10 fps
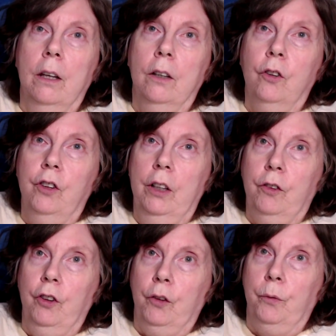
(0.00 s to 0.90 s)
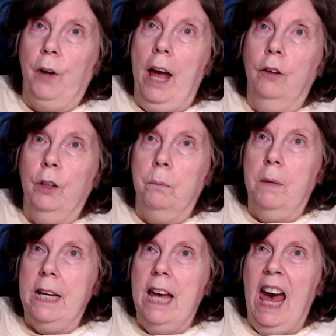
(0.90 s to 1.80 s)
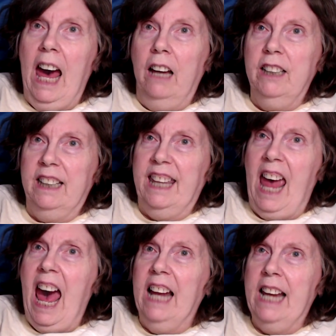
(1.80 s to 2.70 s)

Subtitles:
Sitsa frowned at me. How did that